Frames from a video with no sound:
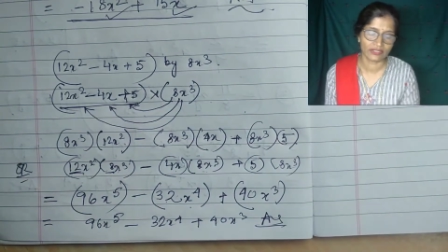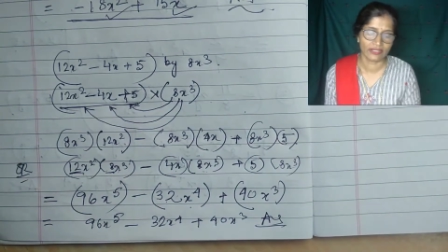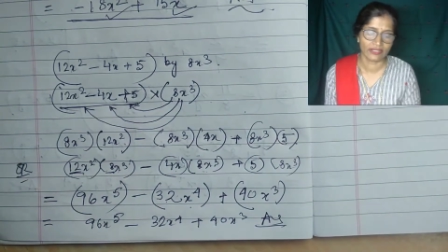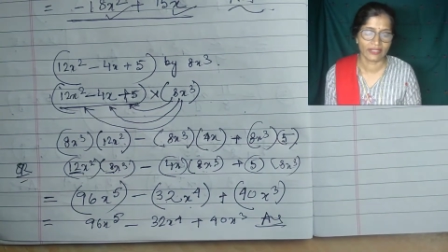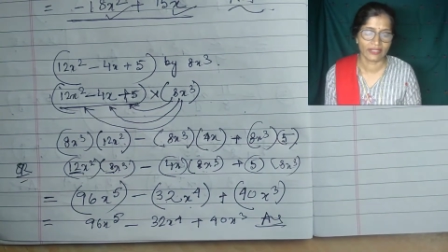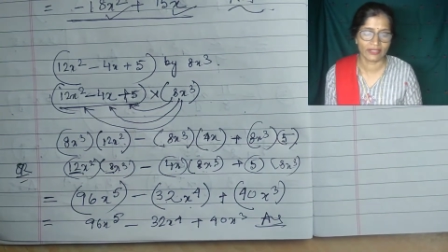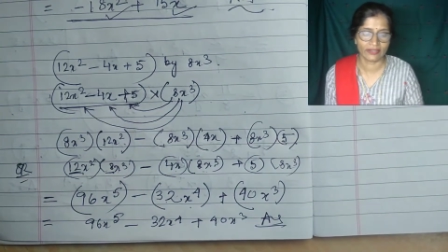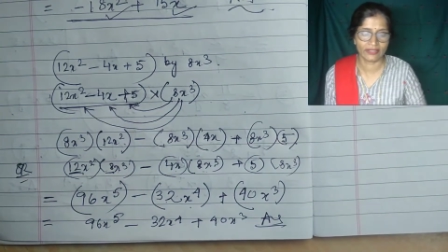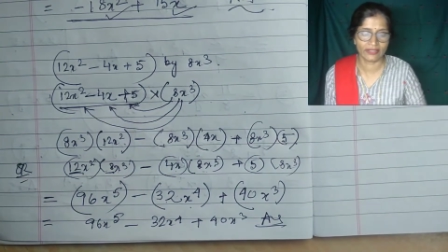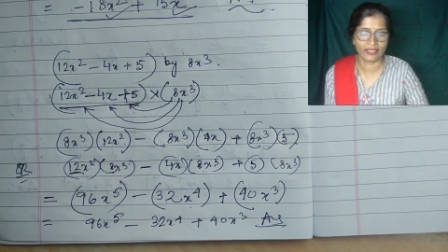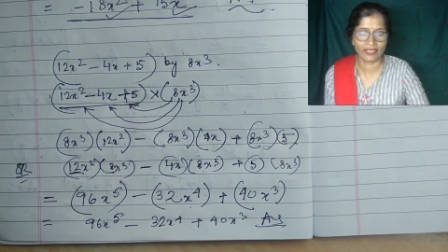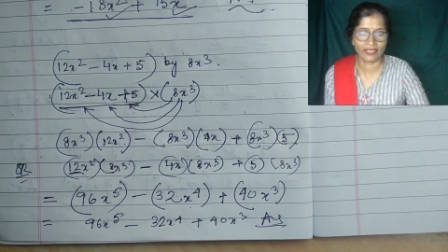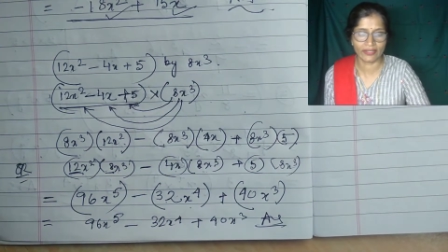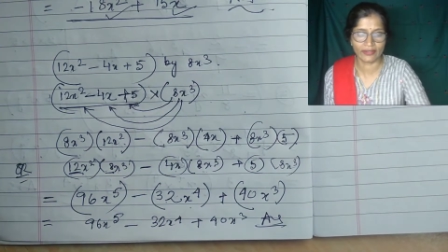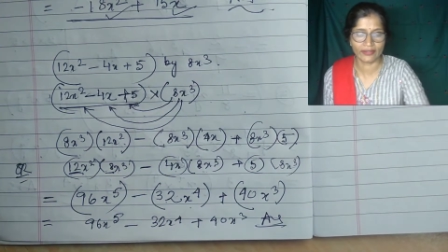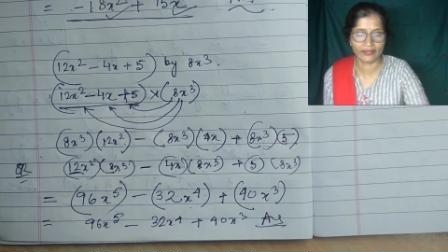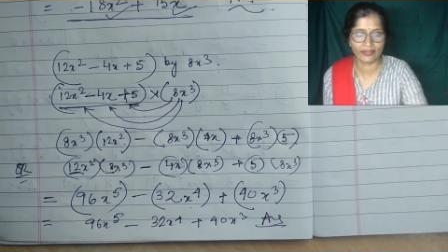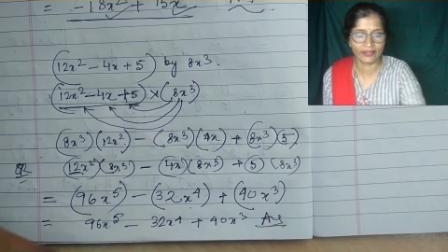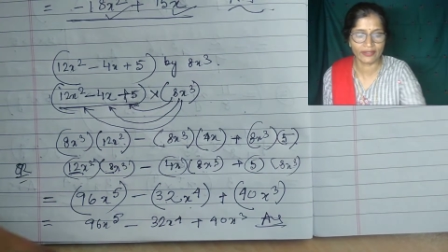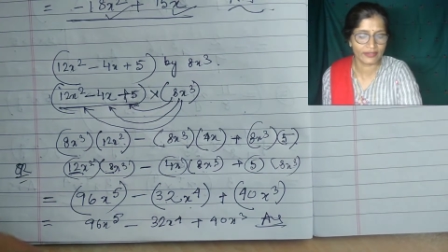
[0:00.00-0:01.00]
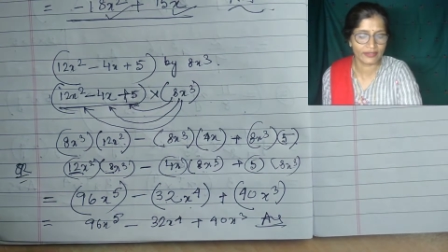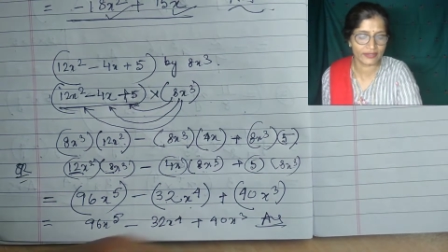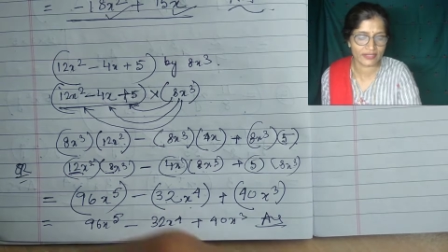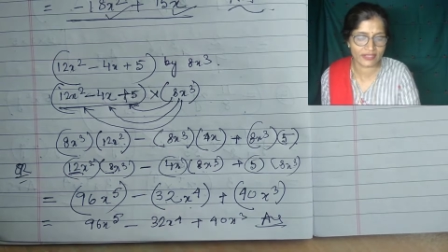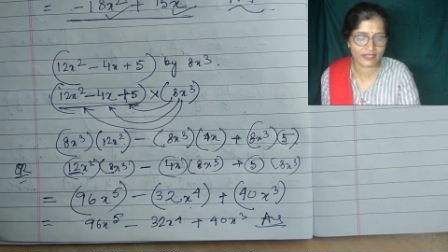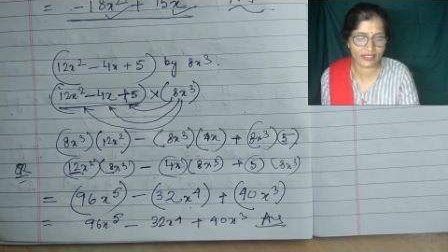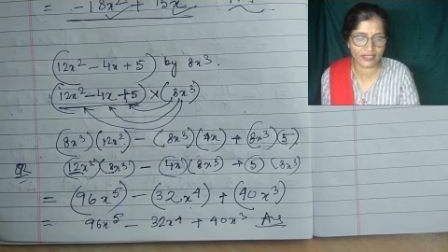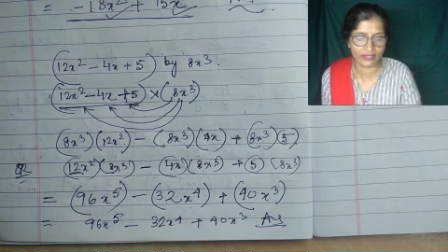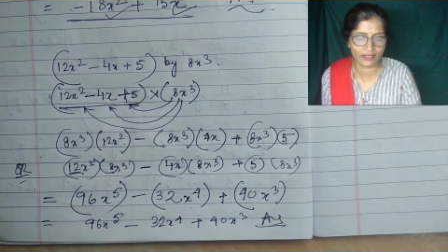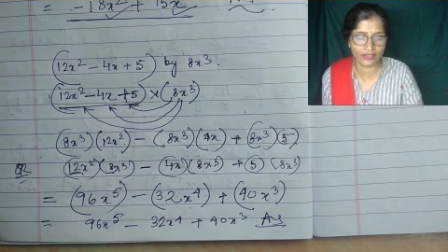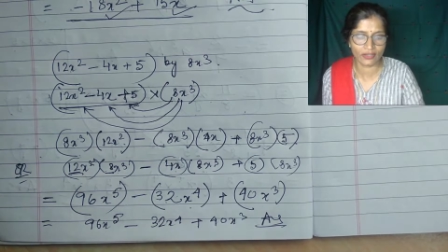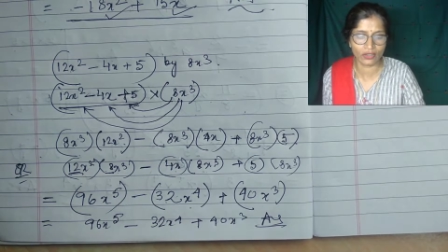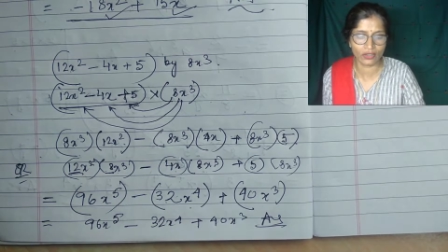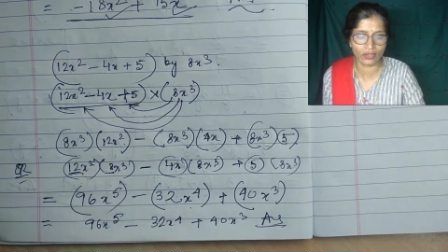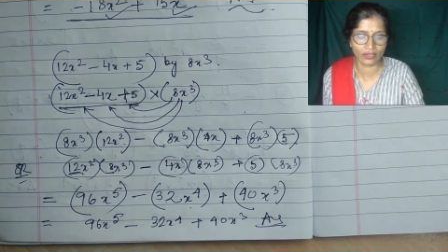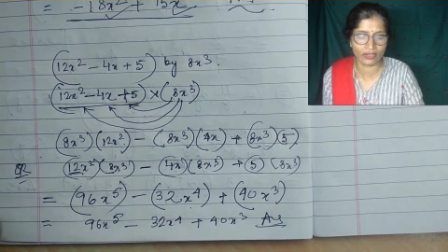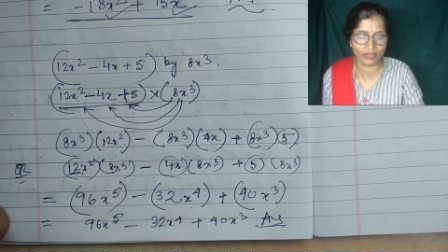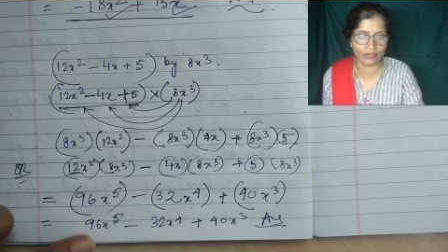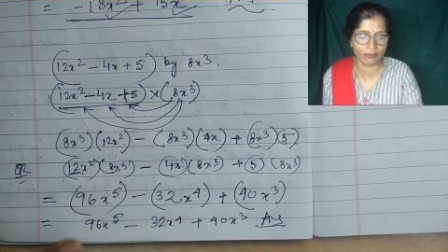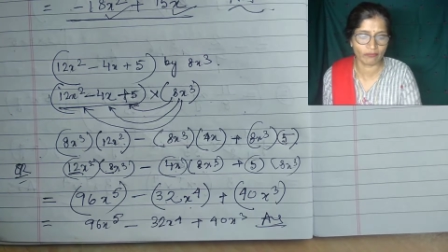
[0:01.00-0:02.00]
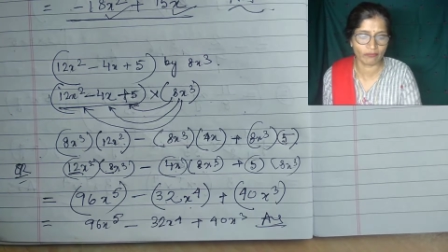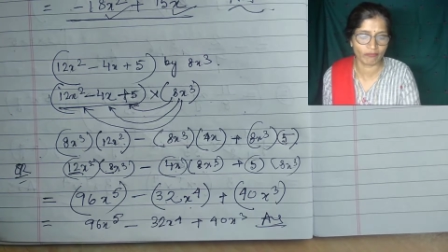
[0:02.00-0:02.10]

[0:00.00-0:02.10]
and they are written in descending order,